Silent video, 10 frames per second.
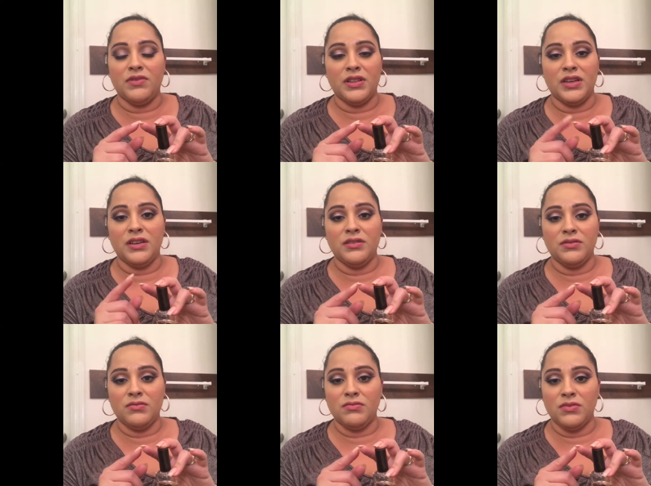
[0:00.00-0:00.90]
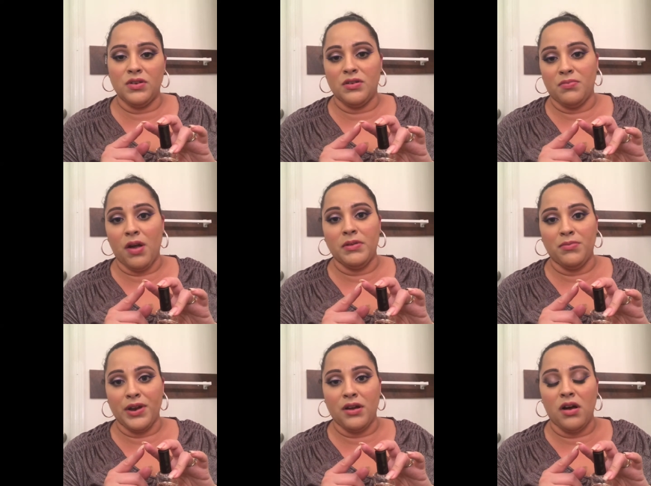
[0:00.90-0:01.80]
really gonna probably
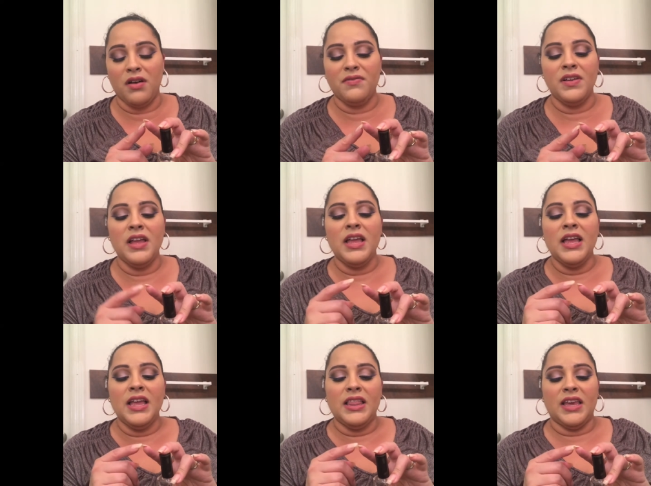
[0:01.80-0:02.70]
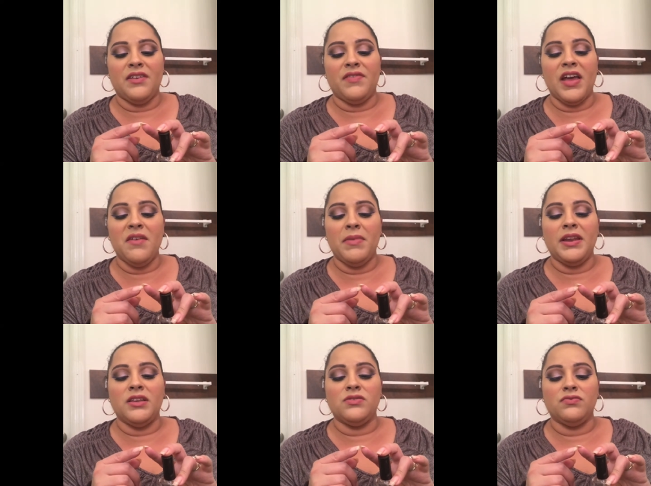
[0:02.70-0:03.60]
break off. Like if I have my
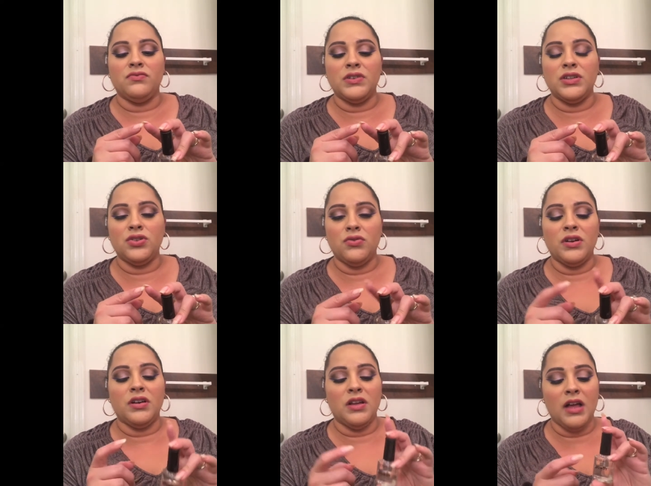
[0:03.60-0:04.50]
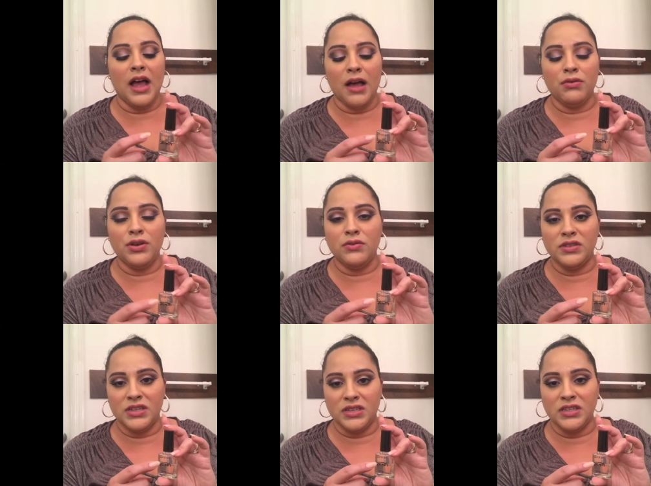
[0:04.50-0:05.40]
nails really short, I will use
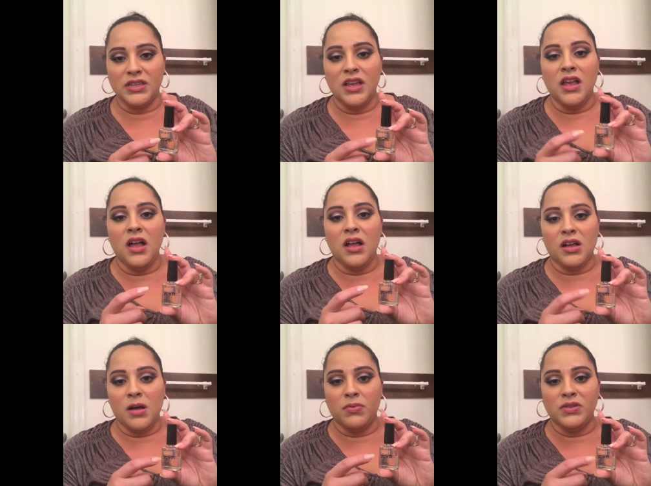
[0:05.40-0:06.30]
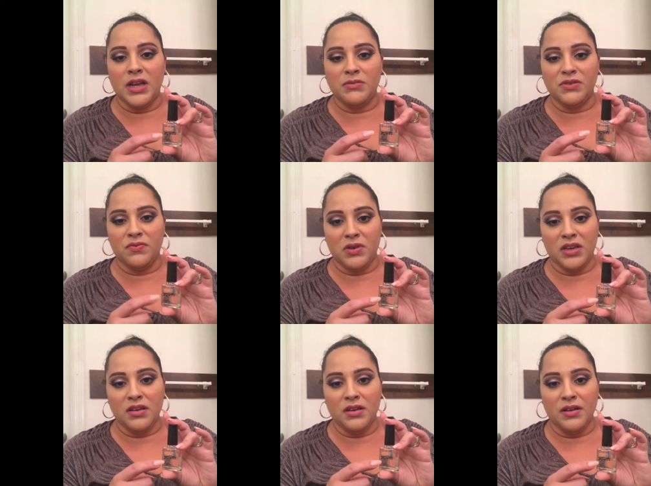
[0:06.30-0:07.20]
this a couple times a
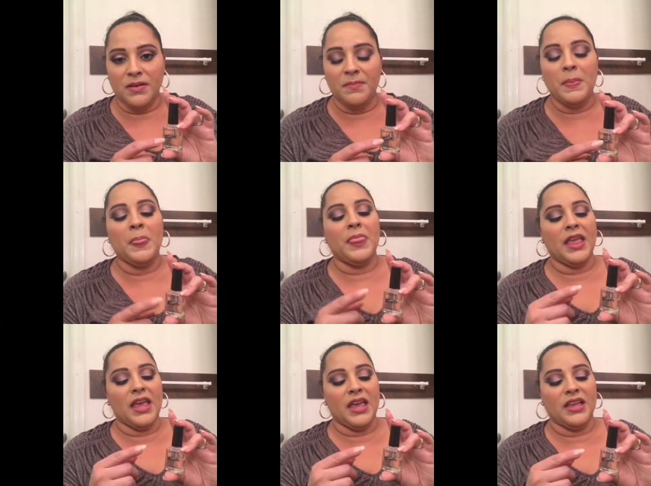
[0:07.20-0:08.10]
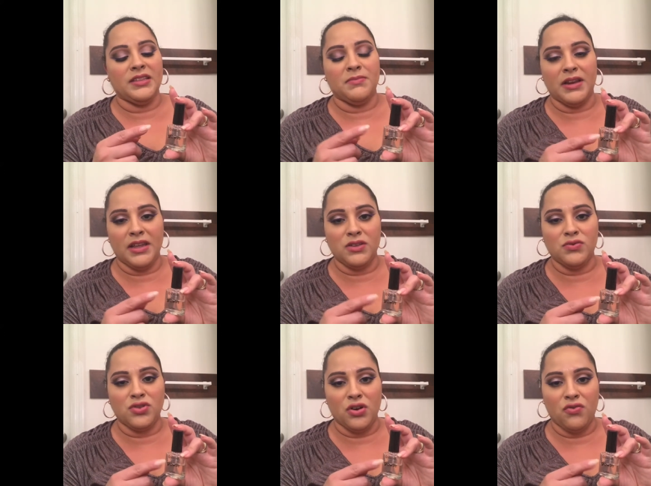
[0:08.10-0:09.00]
week and my nails will
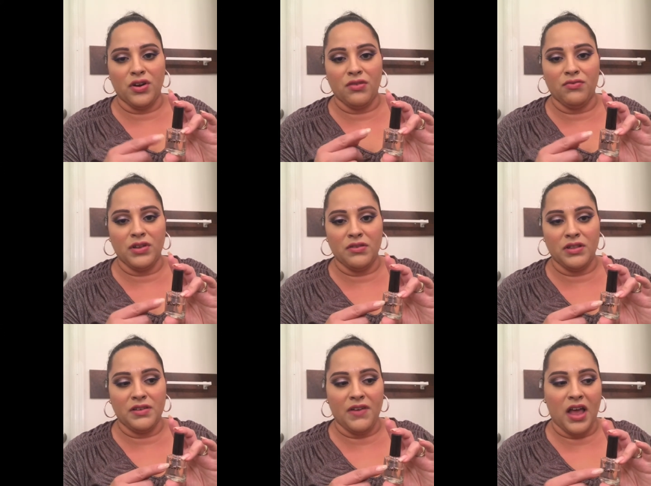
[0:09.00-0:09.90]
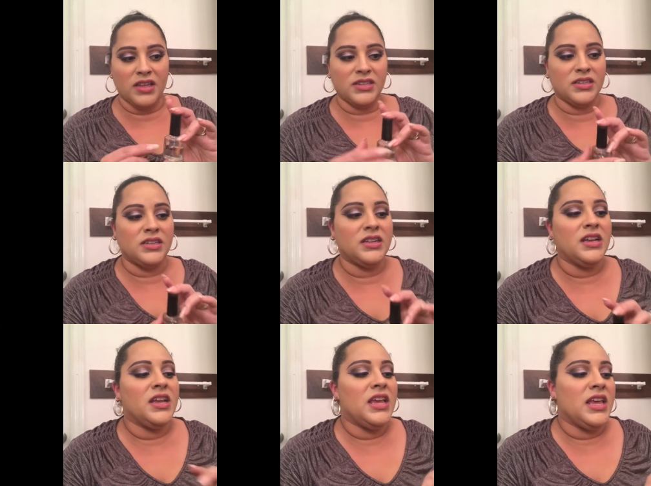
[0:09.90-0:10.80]
start growing really, really fast.
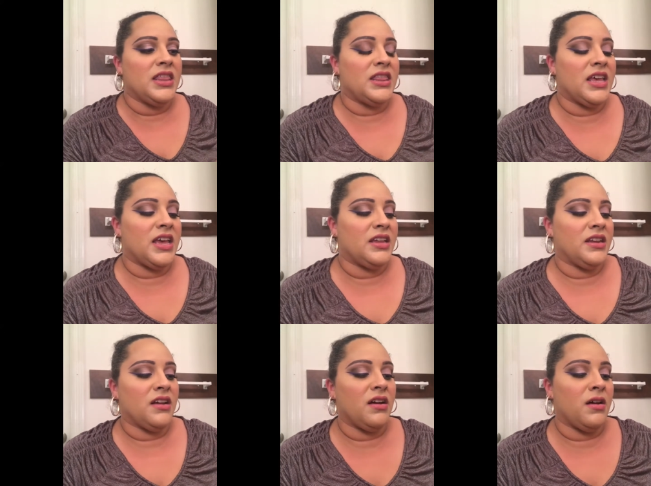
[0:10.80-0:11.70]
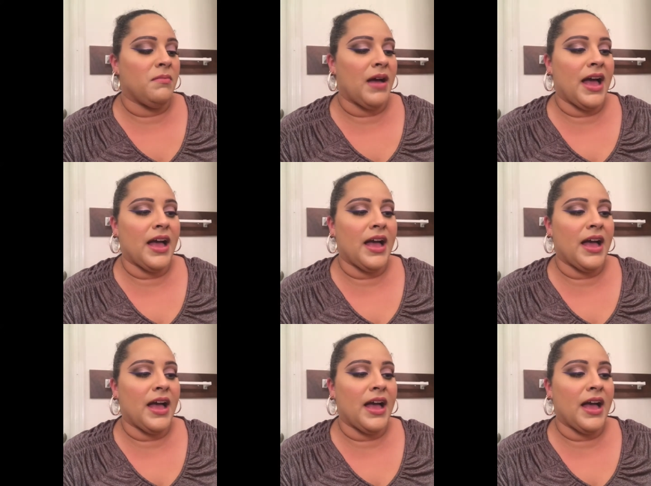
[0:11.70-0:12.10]
Then um,